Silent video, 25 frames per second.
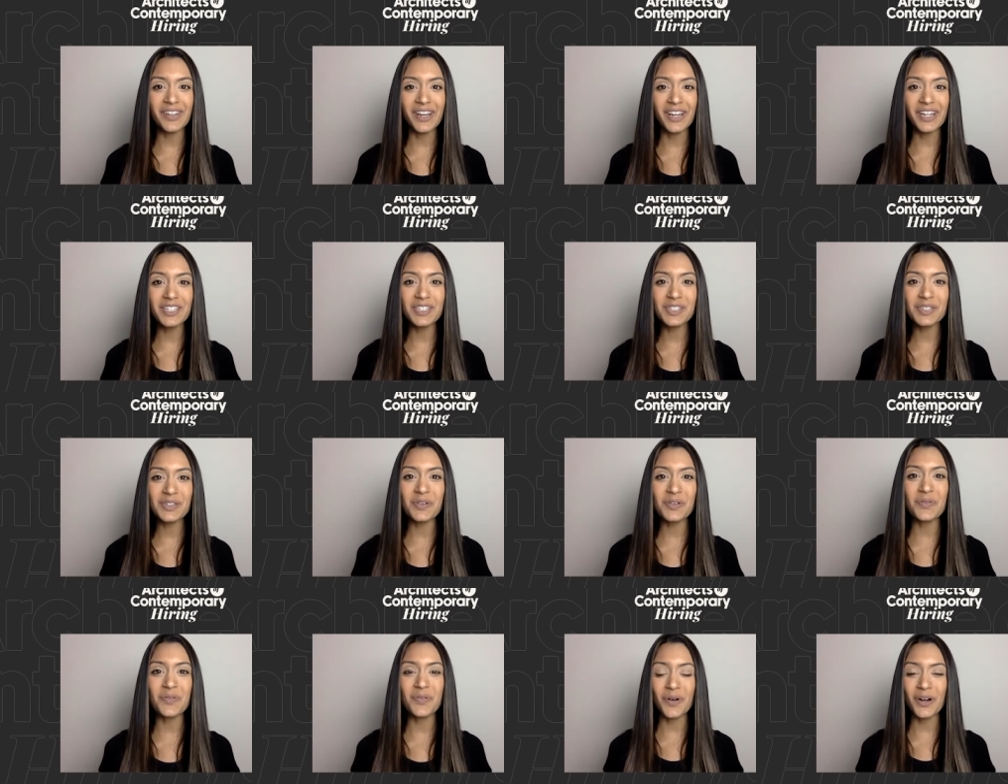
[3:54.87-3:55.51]
like
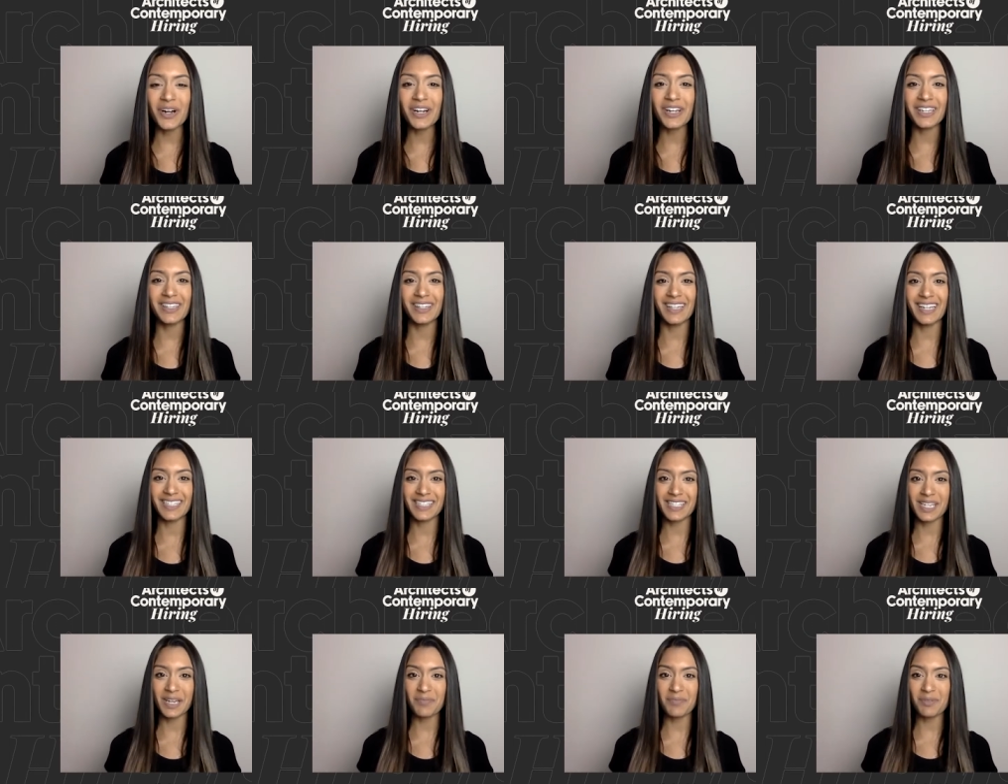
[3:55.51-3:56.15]
to work in
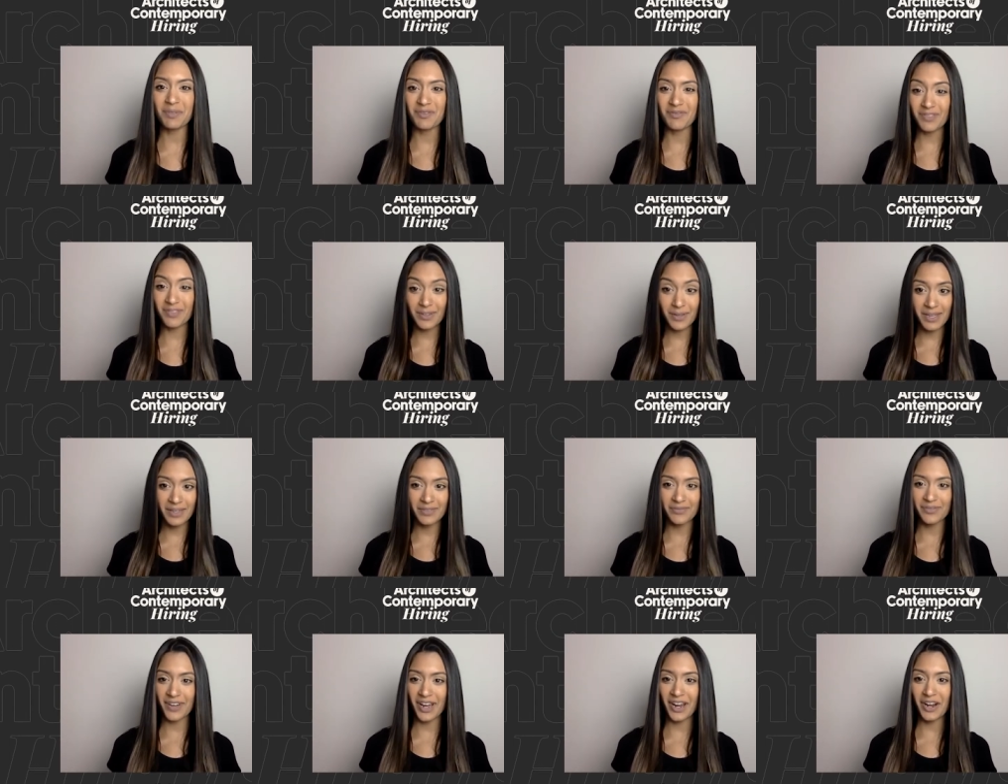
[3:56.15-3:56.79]
that type of
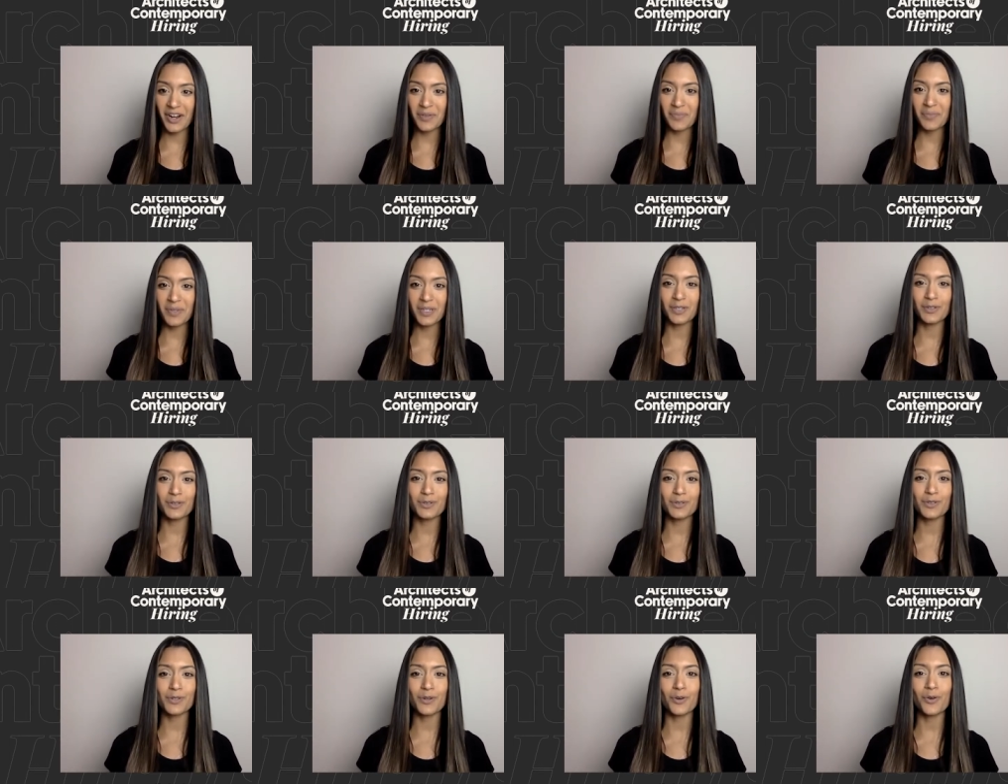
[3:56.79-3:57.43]

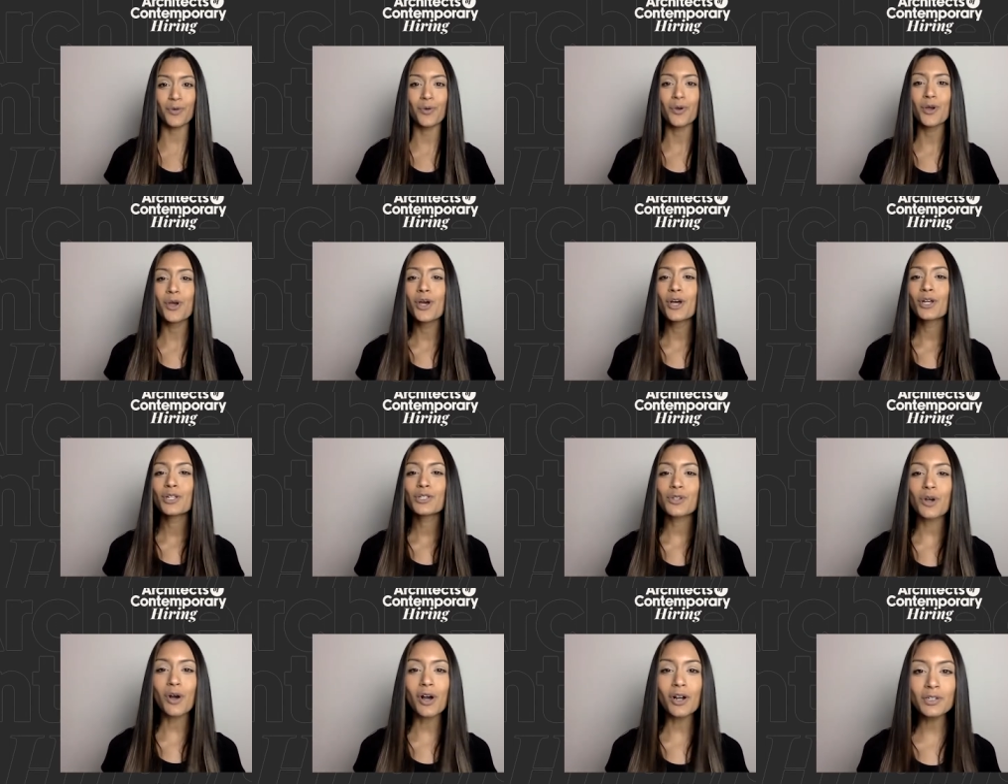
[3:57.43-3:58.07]
environment. So
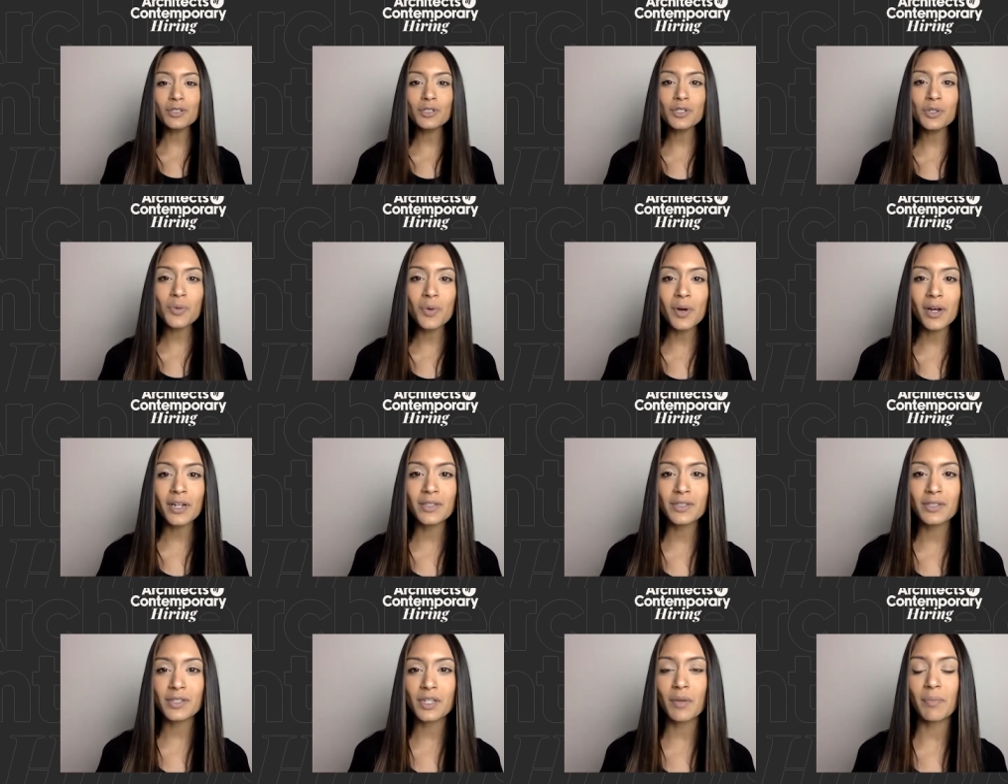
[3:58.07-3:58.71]
talk to
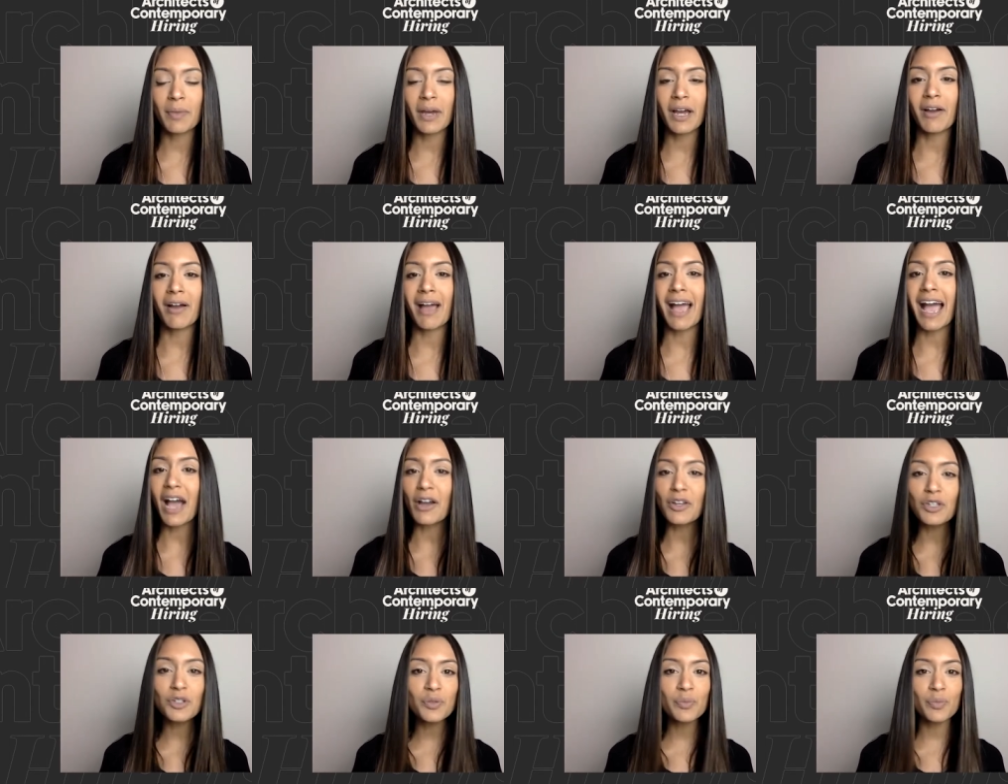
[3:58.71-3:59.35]
us about
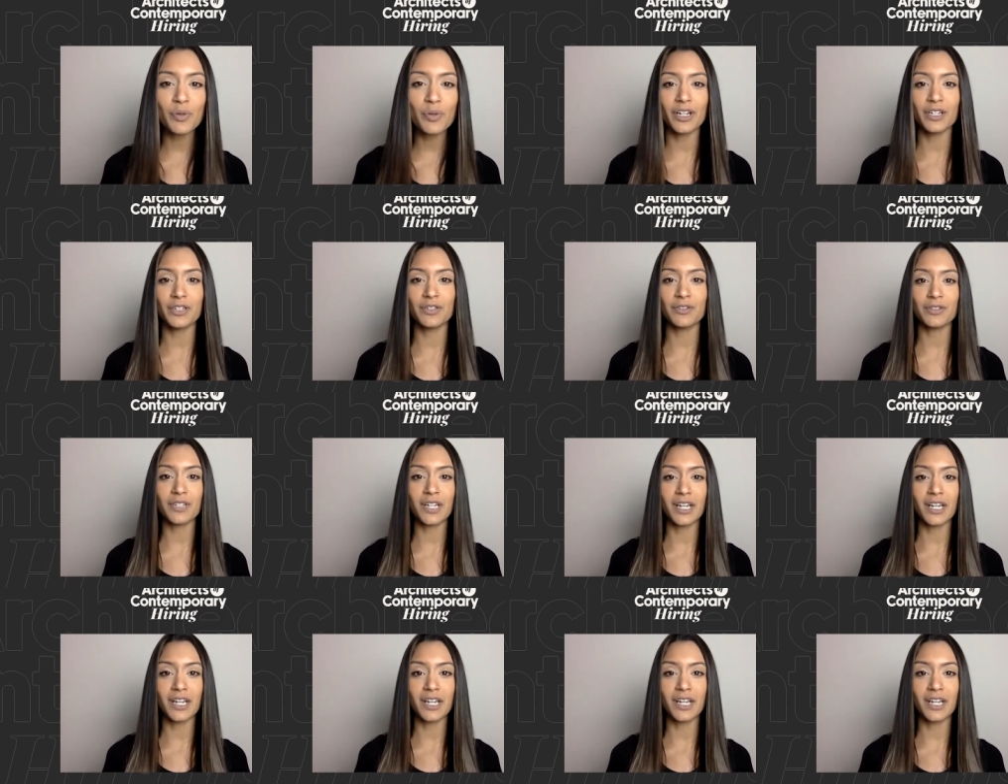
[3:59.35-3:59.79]
how you brand your